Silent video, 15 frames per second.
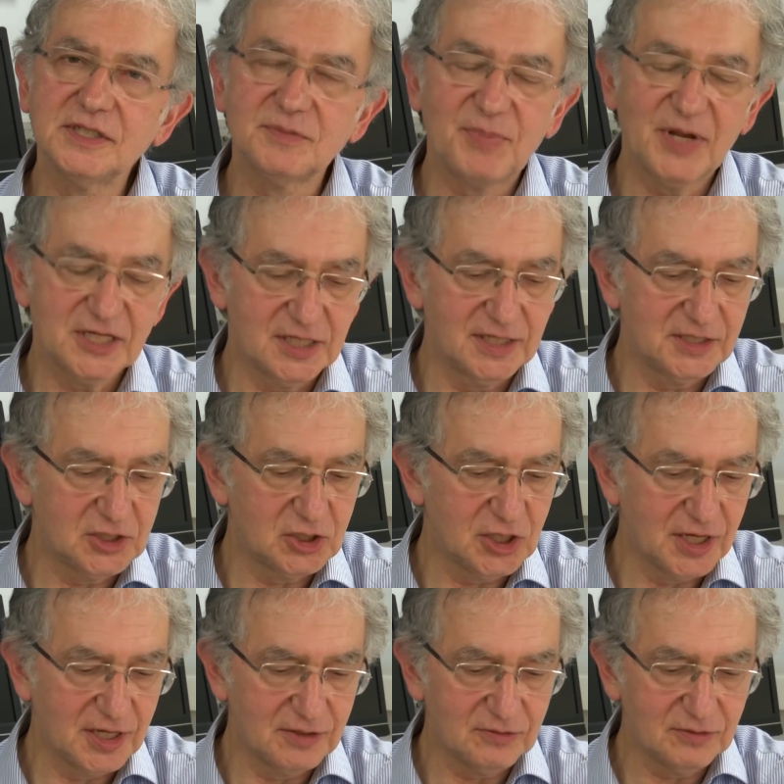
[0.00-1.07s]
specialist
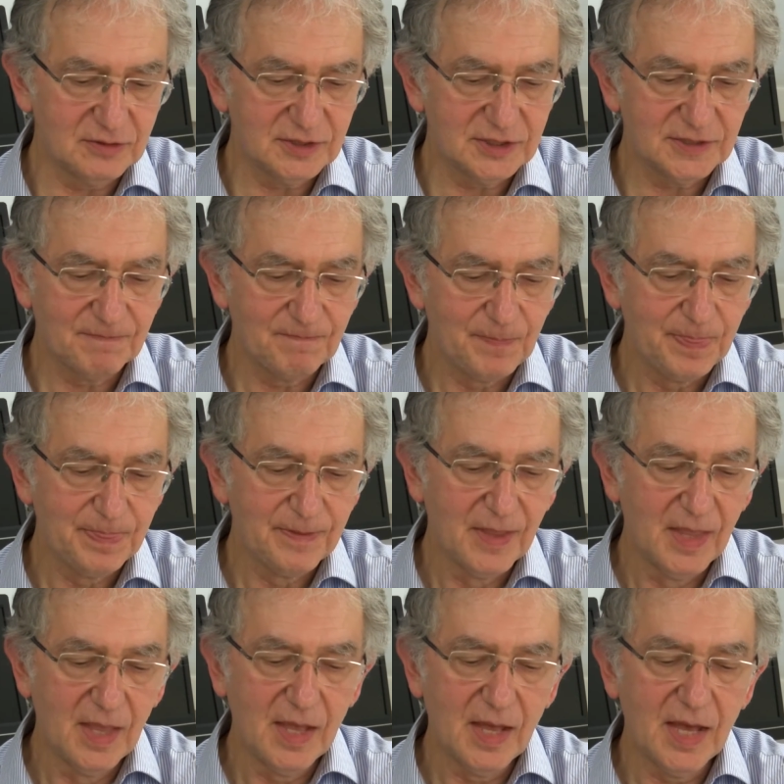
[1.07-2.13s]
journals,
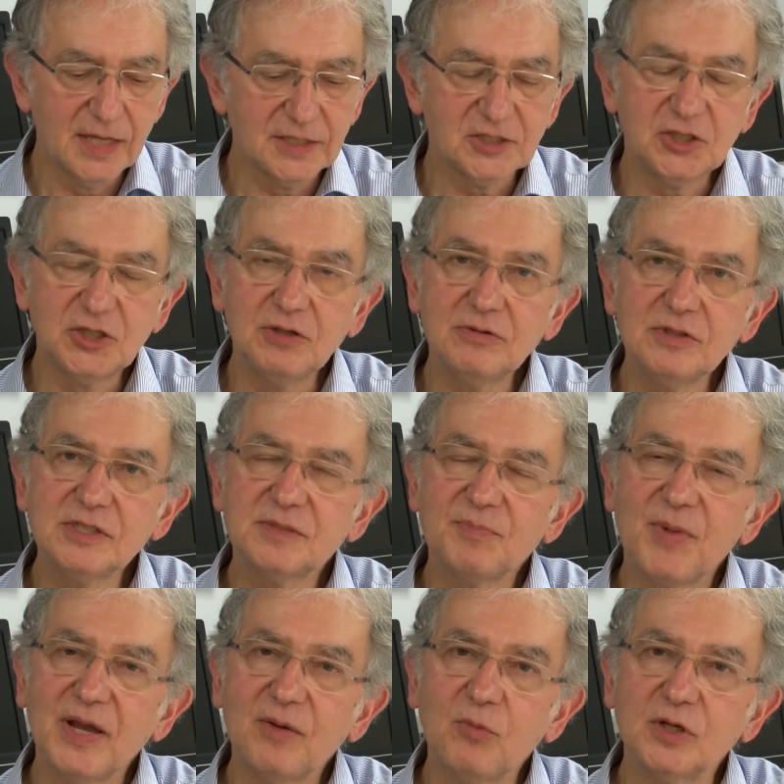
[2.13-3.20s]
students
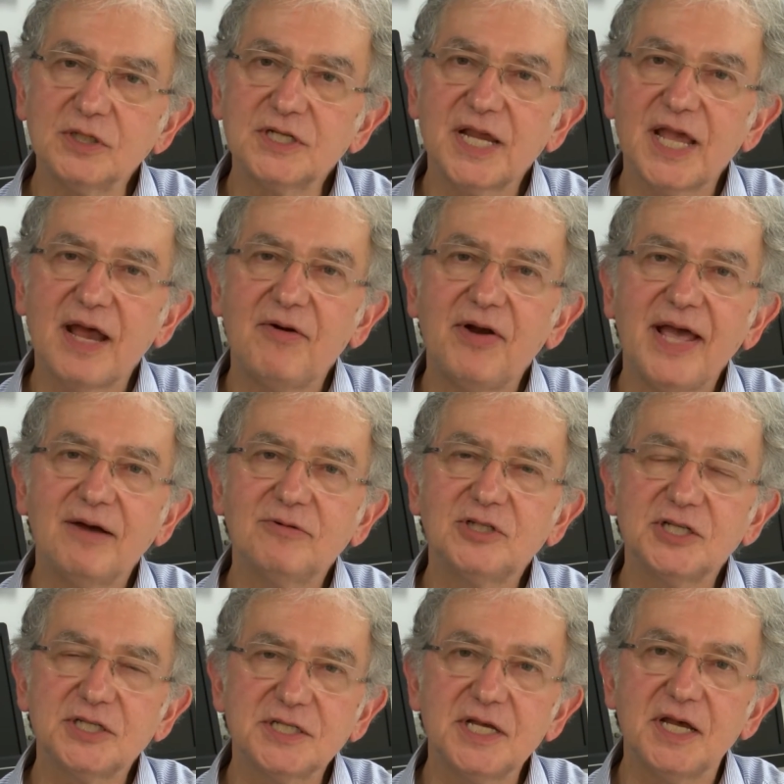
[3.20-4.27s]
might want to carry
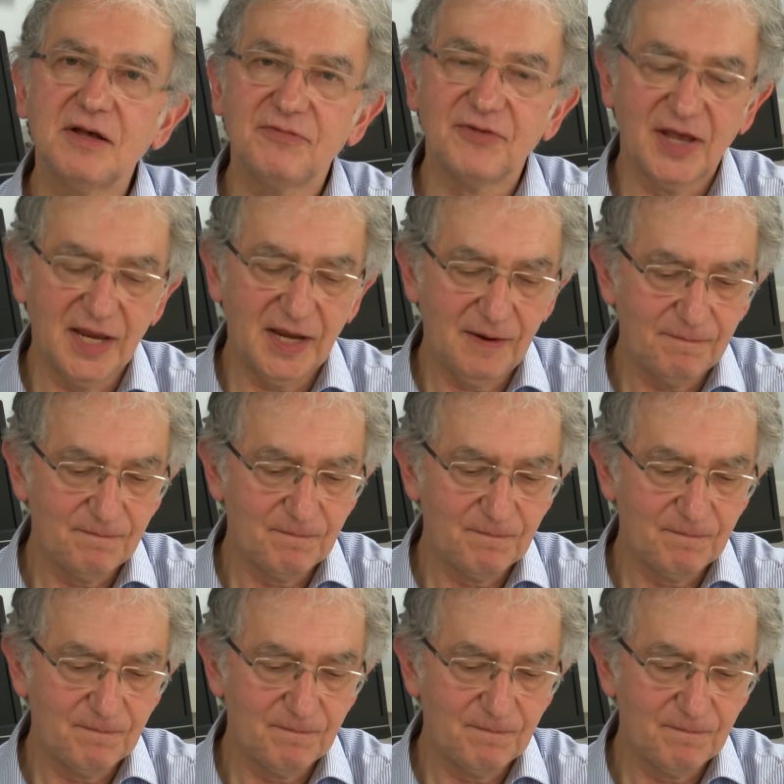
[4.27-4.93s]
out a survey.